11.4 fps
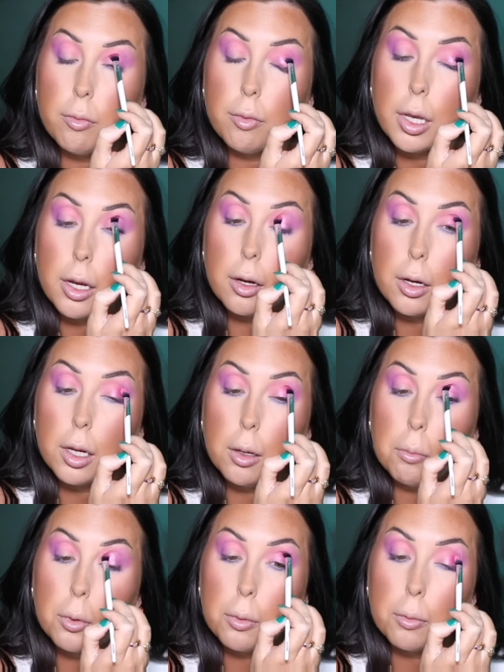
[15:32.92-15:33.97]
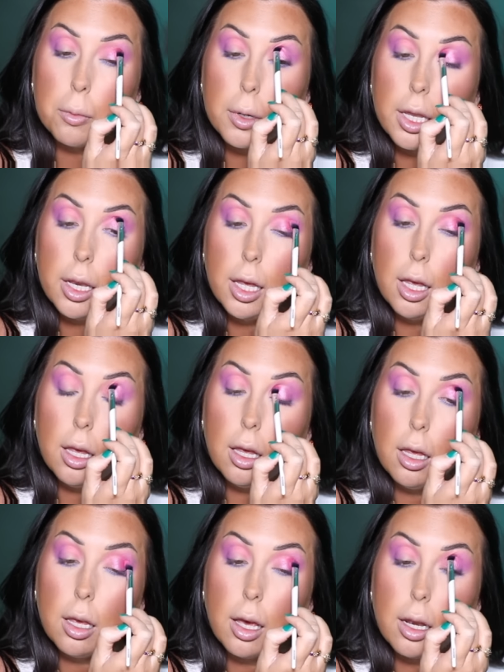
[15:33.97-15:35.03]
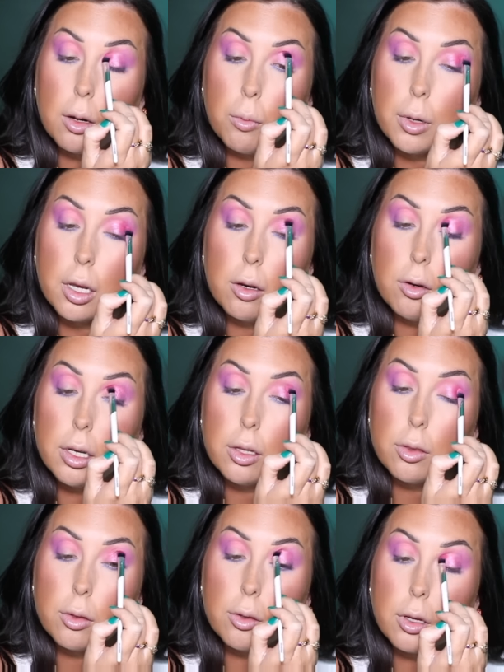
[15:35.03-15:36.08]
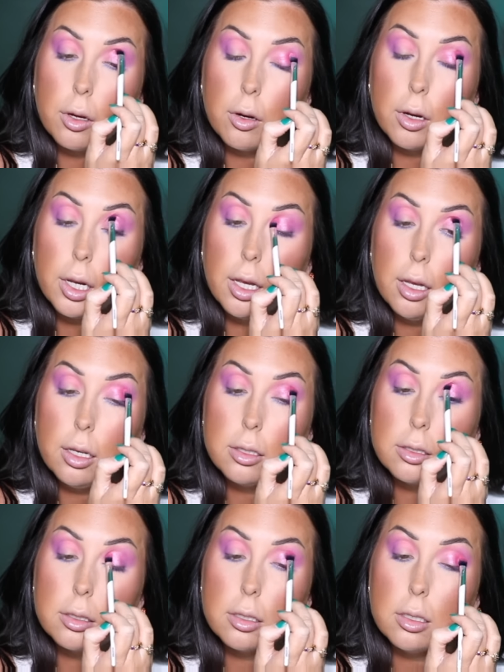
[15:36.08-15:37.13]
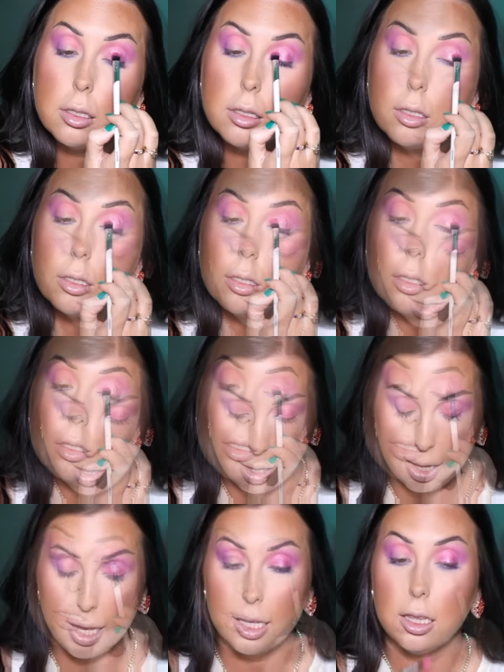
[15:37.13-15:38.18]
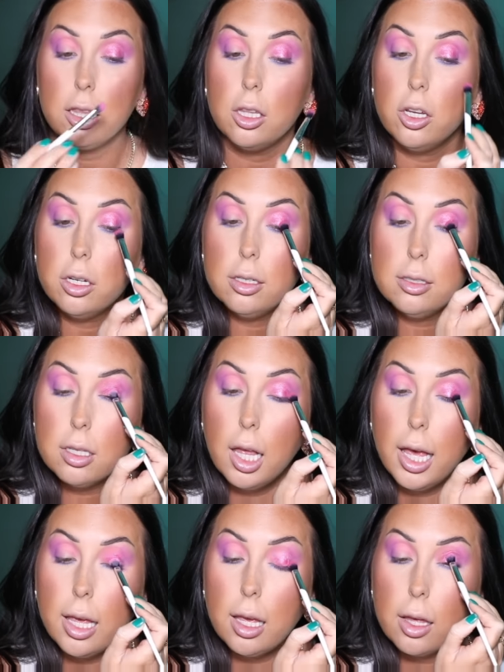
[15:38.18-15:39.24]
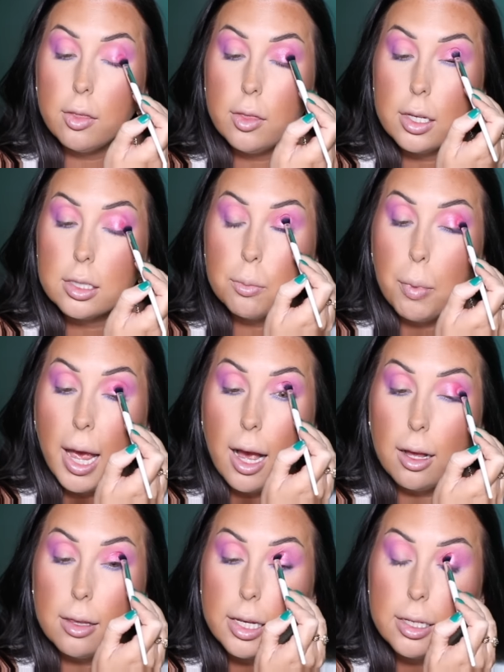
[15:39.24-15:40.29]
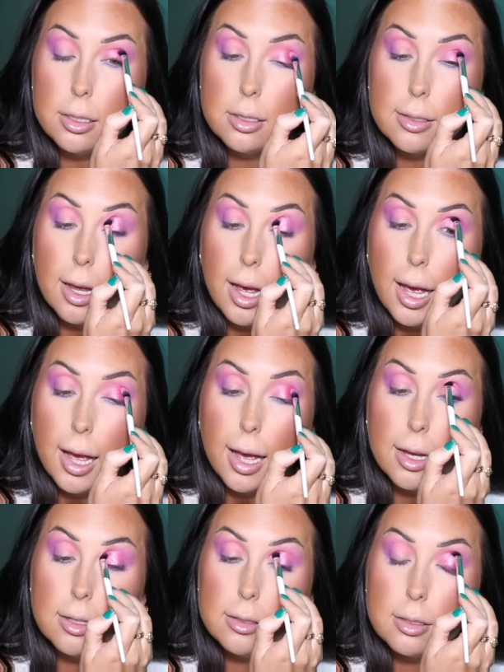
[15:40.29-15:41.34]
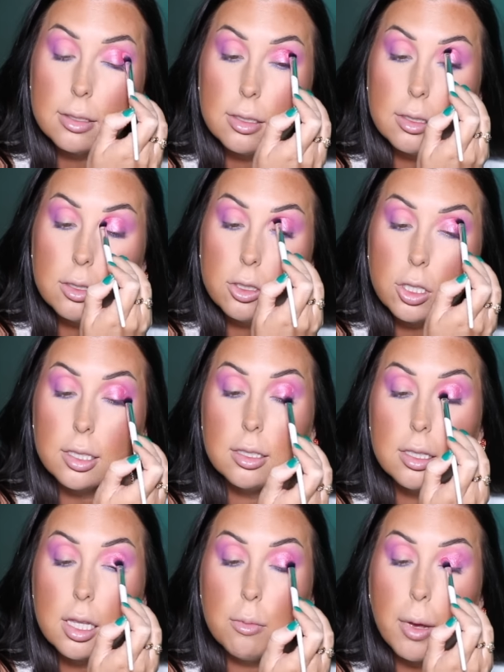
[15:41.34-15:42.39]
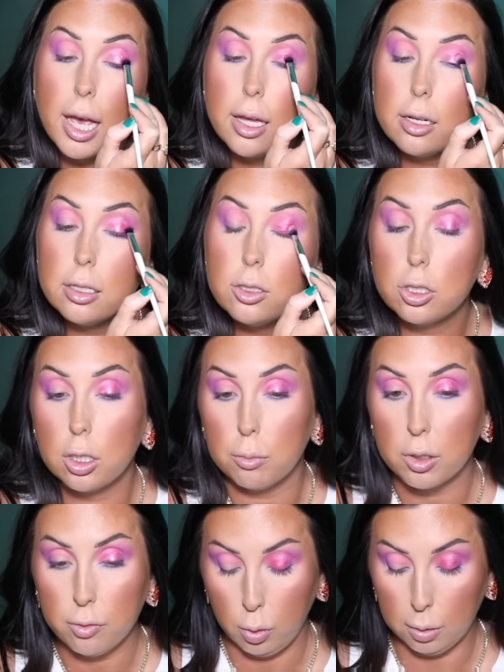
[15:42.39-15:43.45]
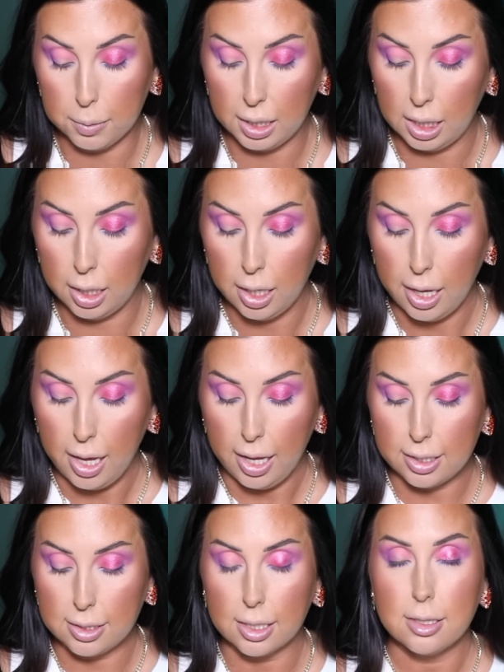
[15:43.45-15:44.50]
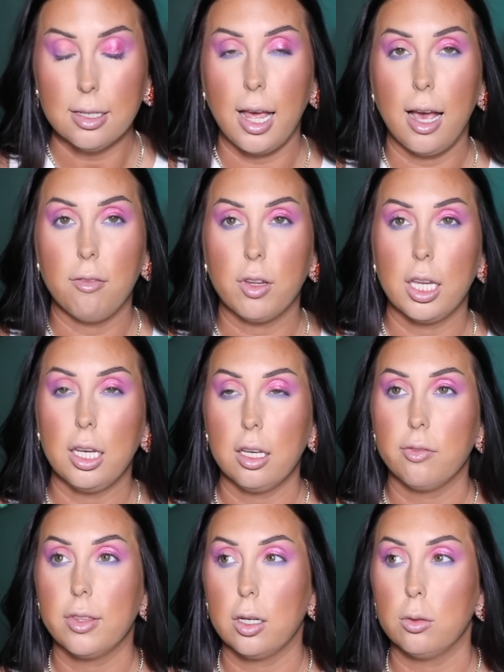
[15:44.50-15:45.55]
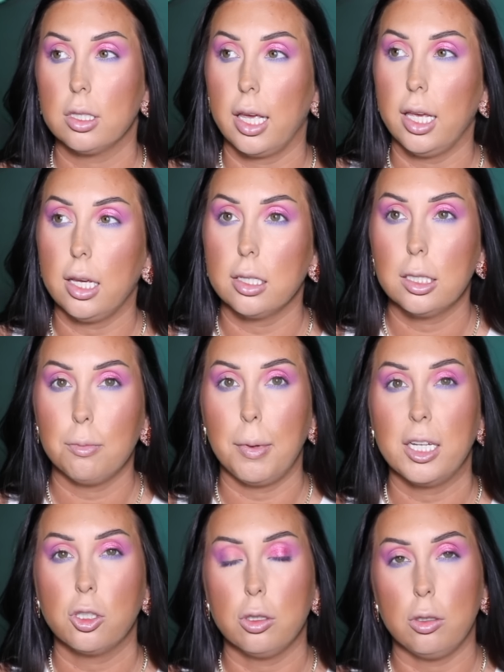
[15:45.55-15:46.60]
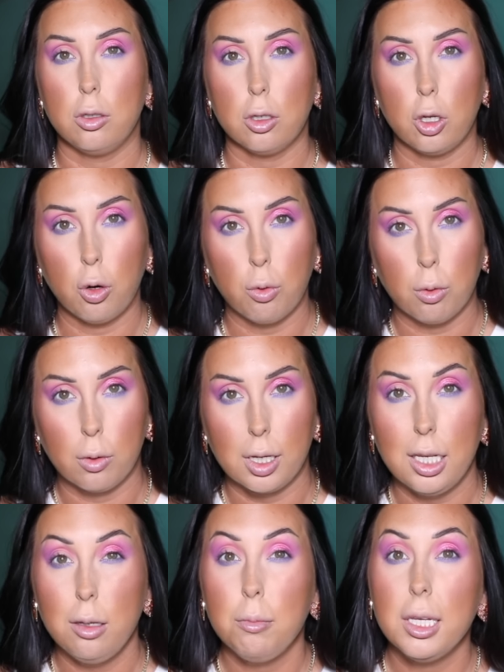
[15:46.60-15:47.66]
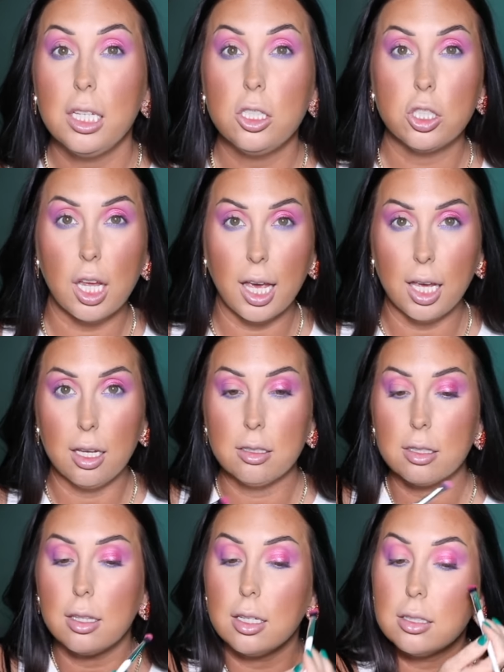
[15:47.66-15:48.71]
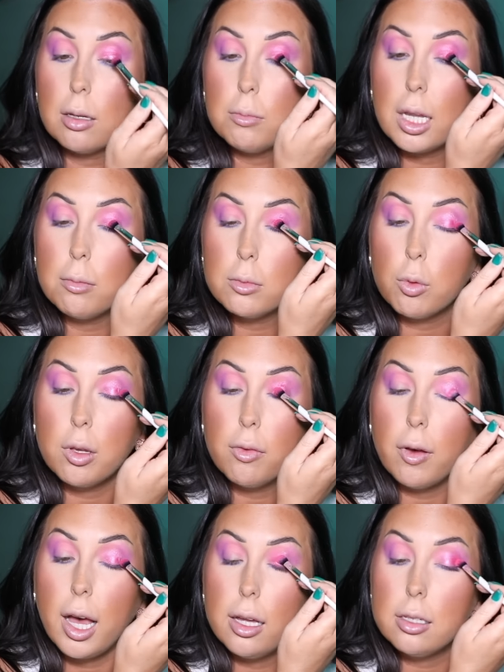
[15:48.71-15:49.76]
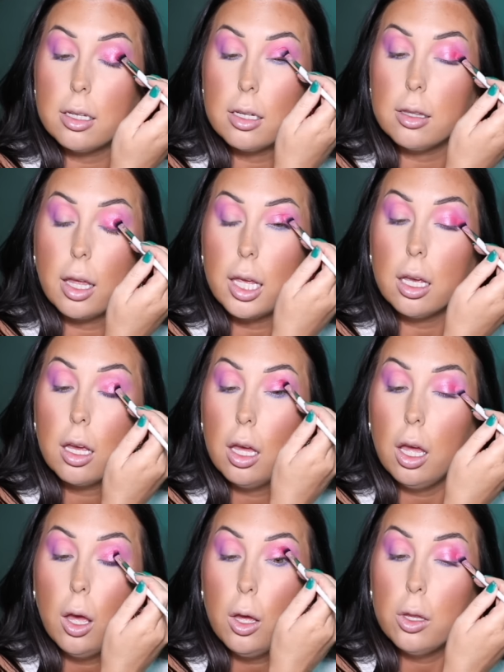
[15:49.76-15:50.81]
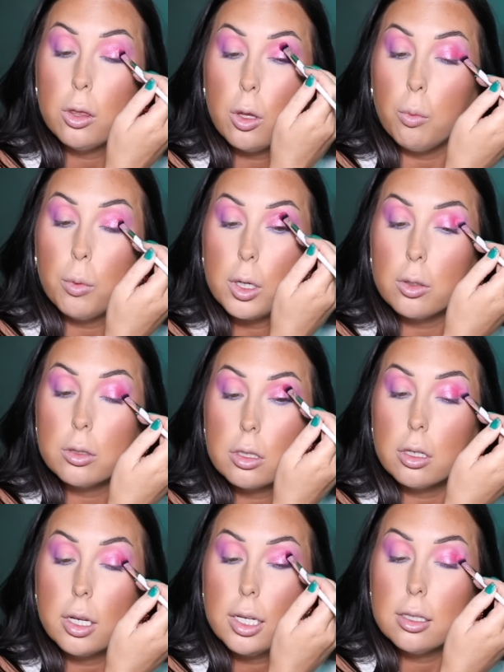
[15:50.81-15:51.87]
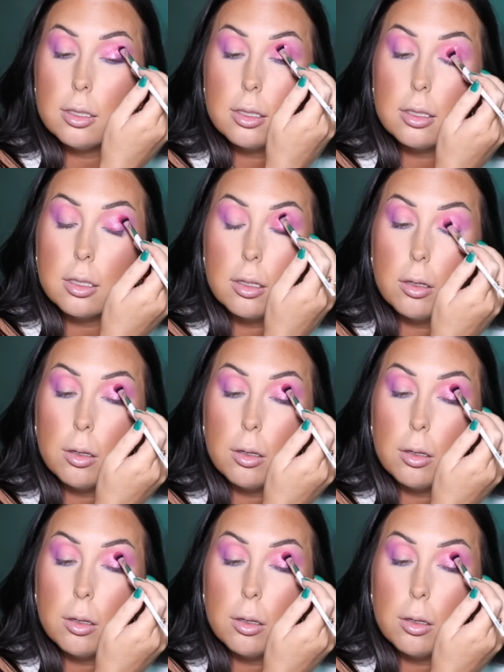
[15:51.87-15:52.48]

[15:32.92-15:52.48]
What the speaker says: Very pretty. Kind of wiggle it through the crease. It looks like this palette has just the matte and shimmer formula. It doesn't have any of those like special creamy shades that sometimes we find in like the Wilderness